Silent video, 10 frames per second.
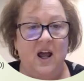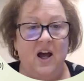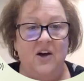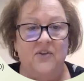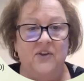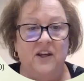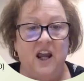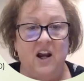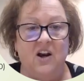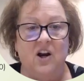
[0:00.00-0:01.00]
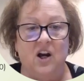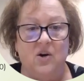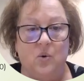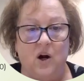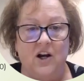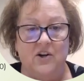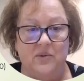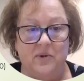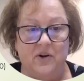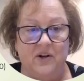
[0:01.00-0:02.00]
healthcare acquired
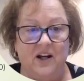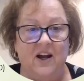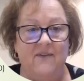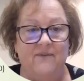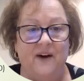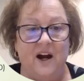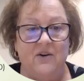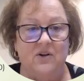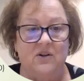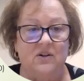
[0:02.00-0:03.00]
pneumonia, viral,